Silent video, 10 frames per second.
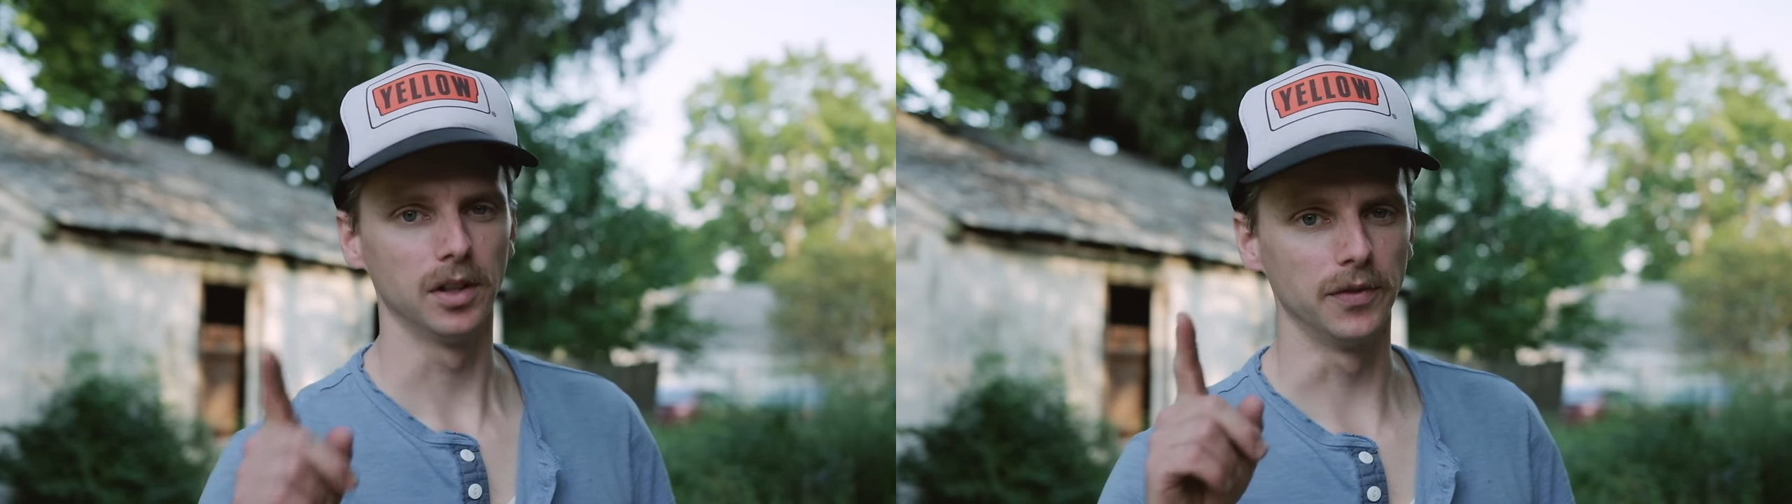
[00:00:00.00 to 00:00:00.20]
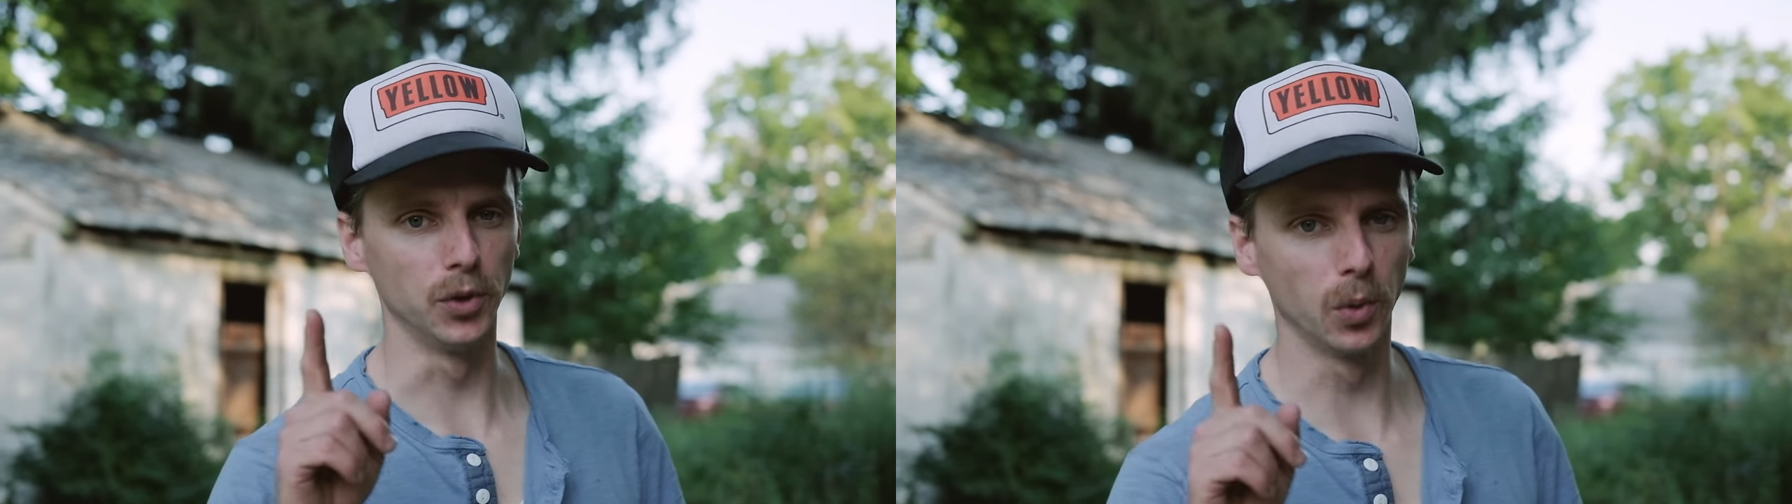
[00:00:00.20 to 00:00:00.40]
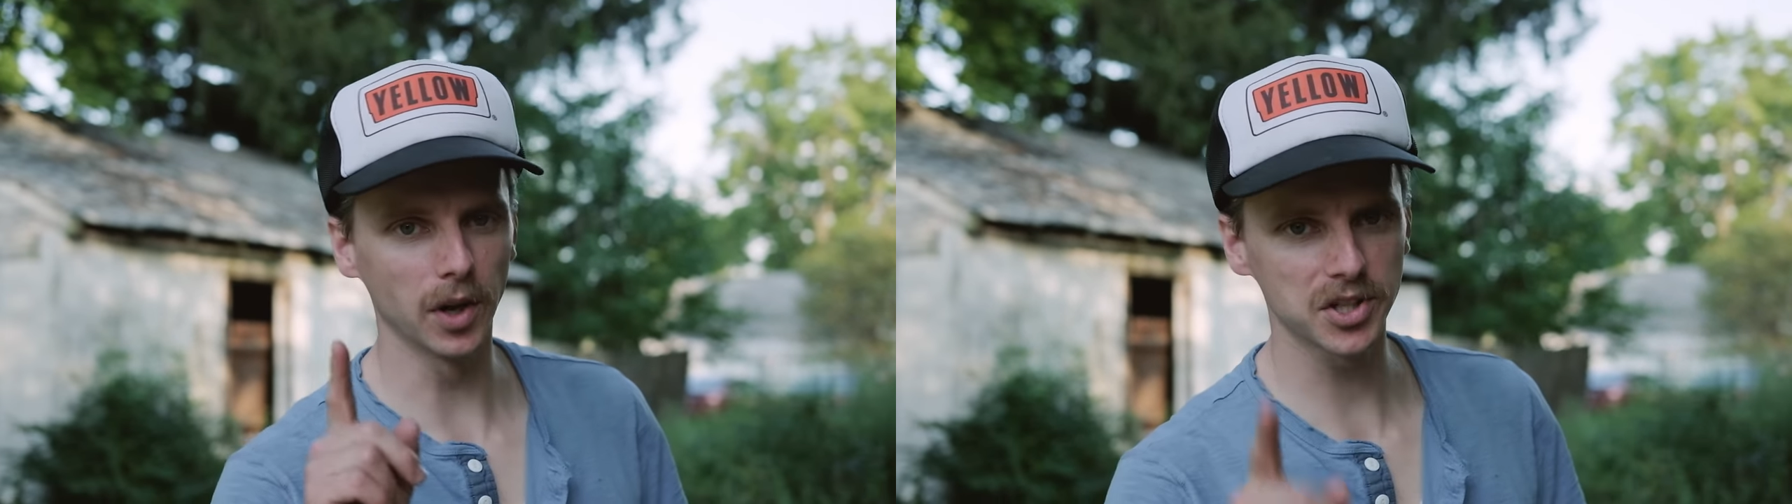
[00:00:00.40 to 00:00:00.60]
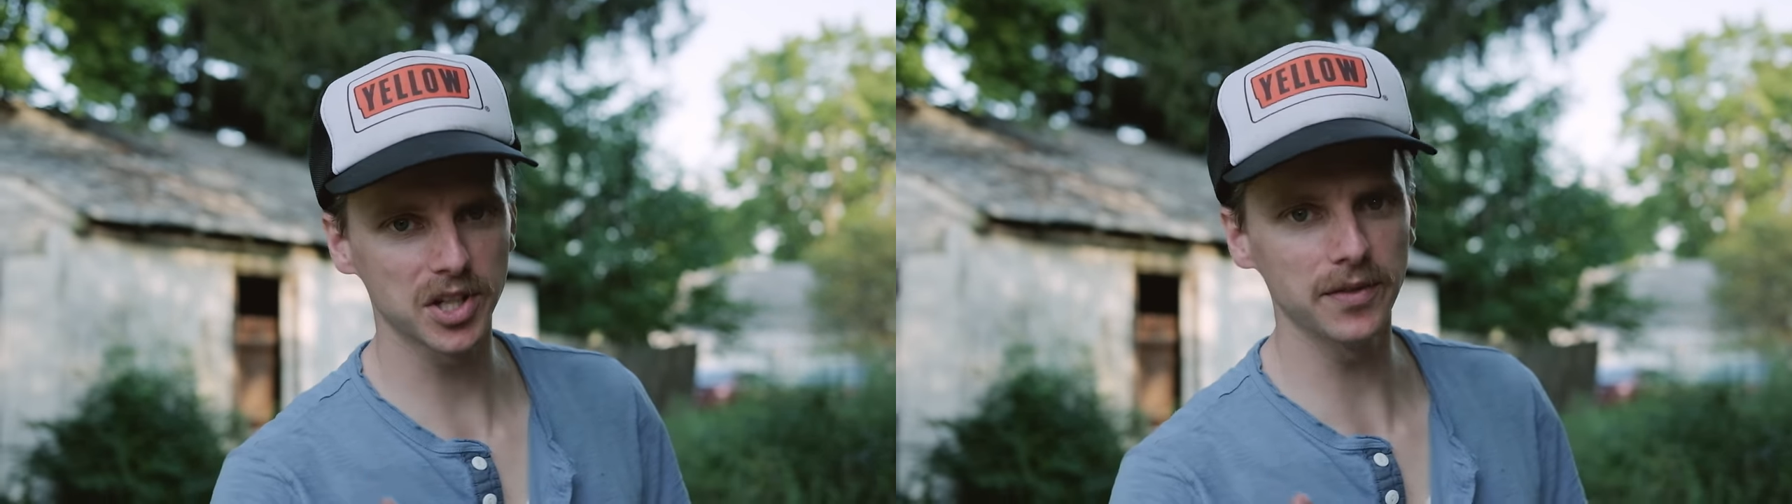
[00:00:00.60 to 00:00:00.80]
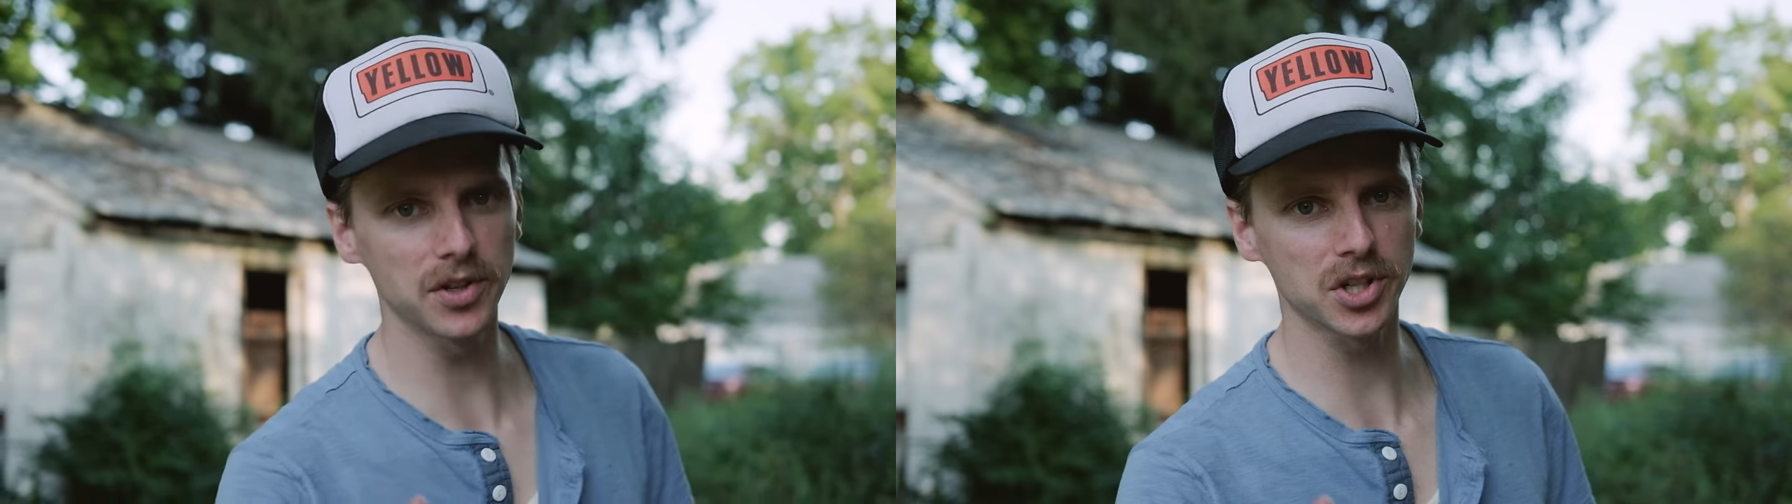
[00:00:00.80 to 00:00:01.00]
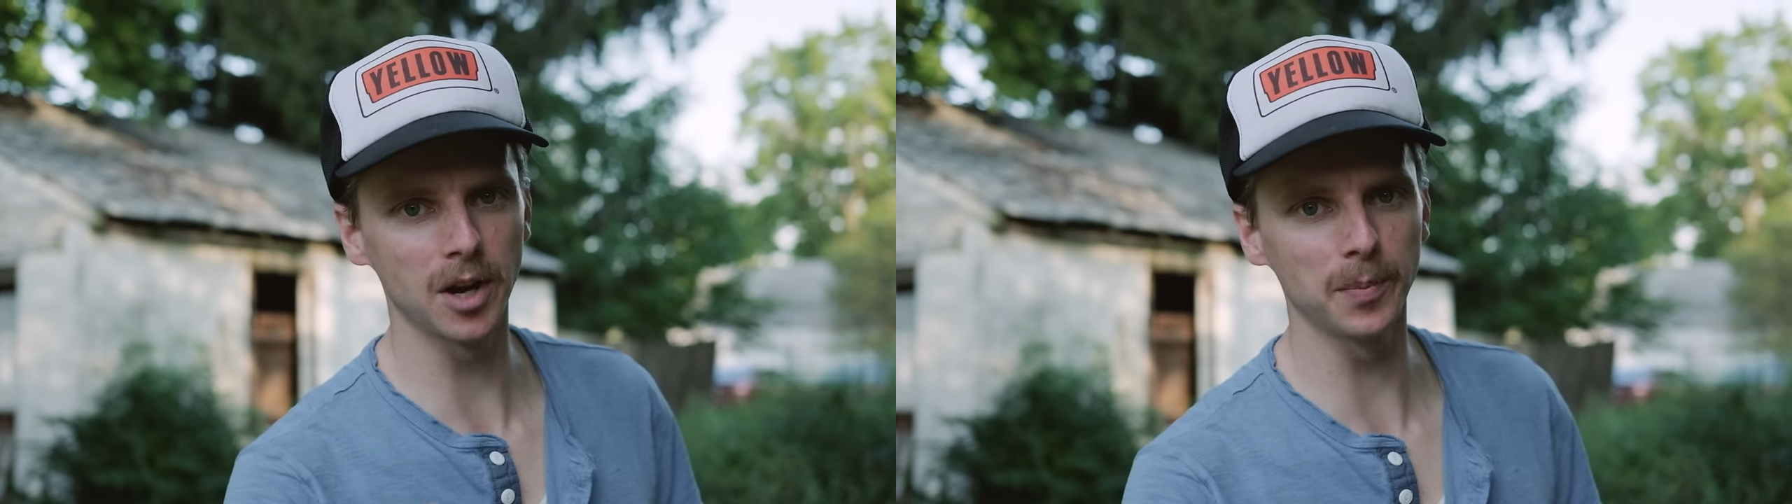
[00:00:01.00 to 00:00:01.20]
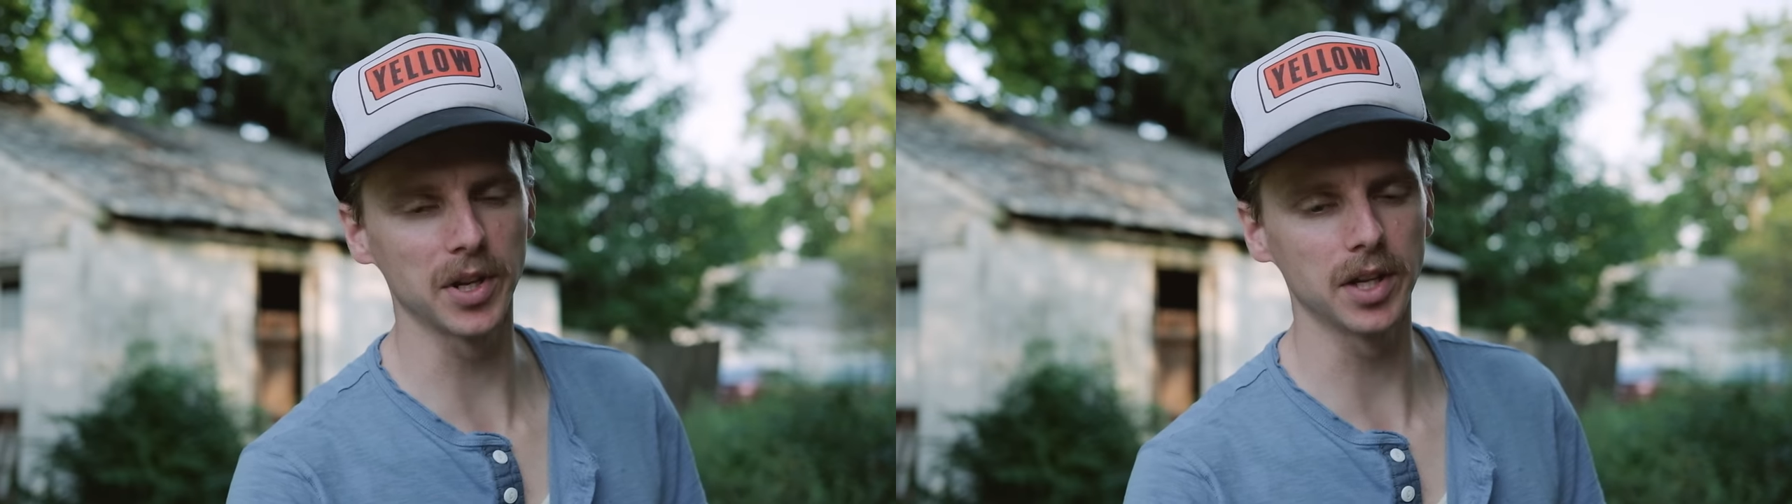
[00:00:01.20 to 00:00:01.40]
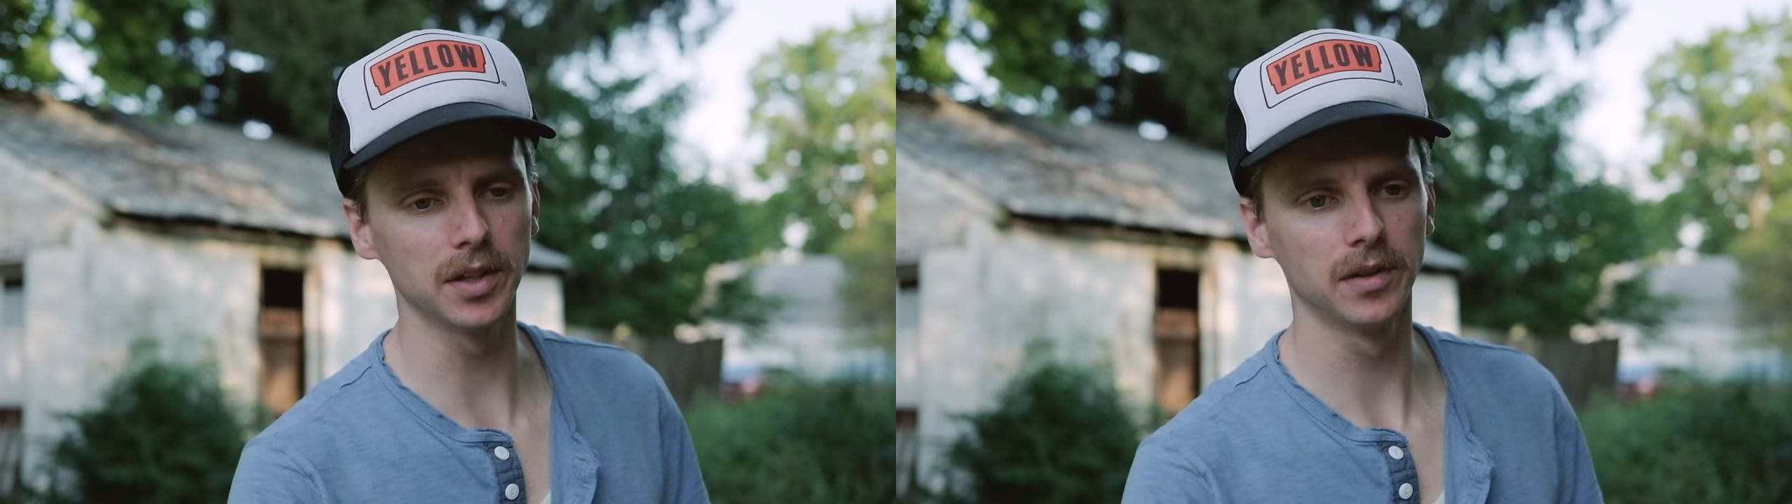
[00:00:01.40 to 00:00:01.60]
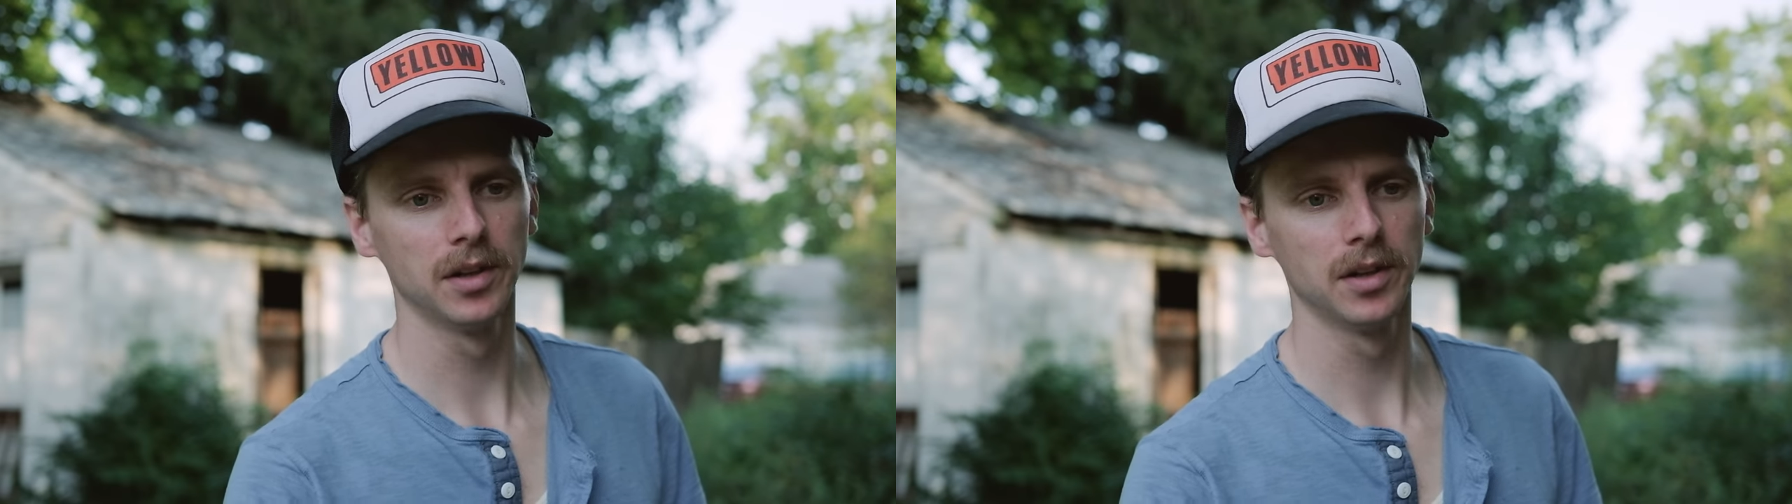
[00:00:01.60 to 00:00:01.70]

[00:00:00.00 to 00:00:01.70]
If you want to save this company,